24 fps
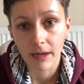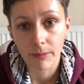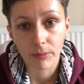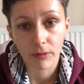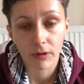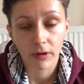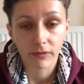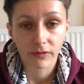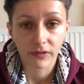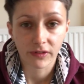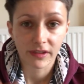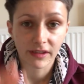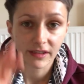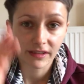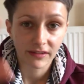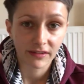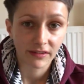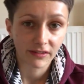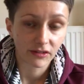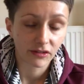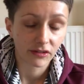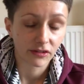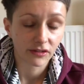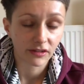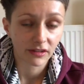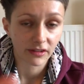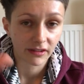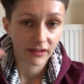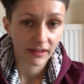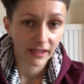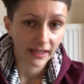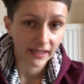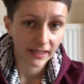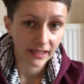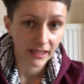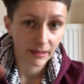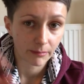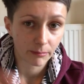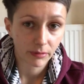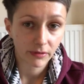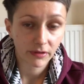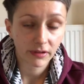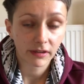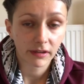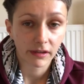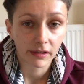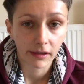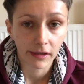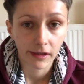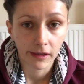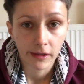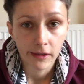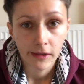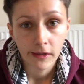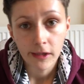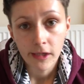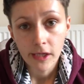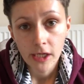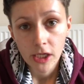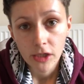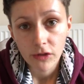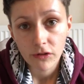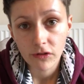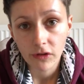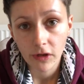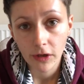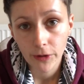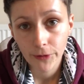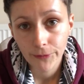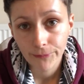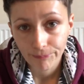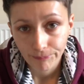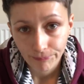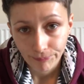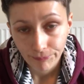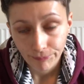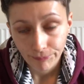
But obviously this is just this lady in particular. So